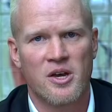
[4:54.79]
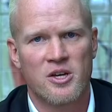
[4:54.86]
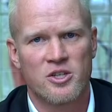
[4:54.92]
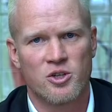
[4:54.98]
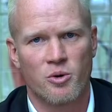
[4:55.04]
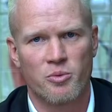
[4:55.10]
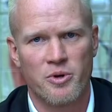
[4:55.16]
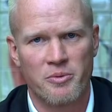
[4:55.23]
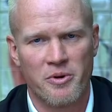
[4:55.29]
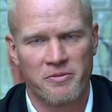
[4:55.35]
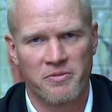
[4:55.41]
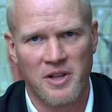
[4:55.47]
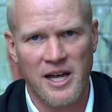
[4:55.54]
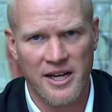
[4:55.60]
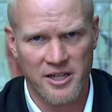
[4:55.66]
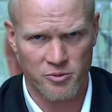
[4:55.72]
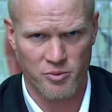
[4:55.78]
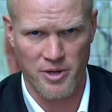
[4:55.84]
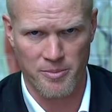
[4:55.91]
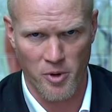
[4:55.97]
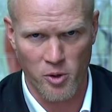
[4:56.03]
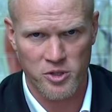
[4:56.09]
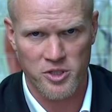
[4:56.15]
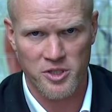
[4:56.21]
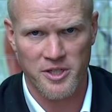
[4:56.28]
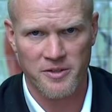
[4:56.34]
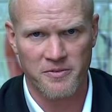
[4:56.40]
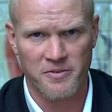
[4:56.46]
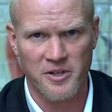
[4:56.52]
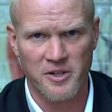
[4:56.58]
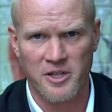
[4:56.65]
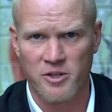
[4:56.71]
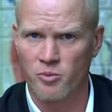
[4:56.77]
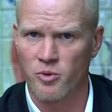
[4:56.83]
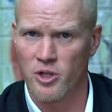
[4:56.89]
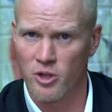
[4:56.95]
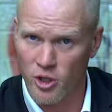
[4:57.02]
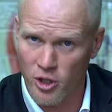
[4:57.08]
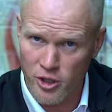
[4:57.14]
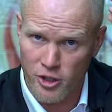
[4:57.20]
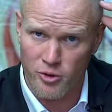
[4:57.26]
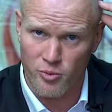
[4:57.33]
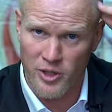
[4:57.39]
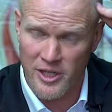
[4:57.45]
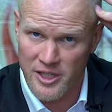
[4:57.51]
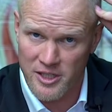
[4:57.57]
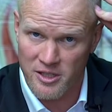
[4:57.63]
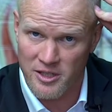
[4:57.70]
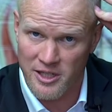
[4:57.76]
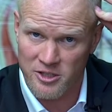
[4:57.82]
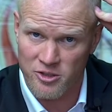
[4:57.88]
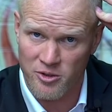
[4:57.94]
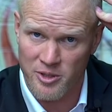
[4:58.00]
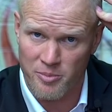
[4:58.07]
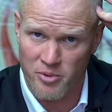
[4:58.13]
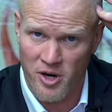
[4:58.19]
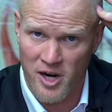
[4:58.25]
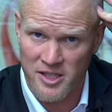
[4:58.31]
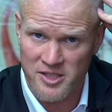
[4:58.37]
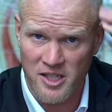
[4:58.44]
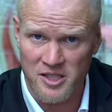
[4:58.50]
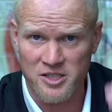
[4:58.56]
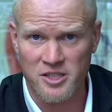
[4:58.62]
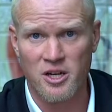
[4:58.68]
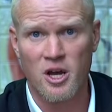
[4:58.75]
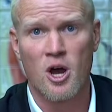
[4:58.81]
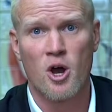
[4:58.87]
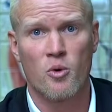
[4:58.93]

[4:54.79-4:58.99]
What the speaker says: So we reflect, we emotionally feel it, we learn, we intellectually process it,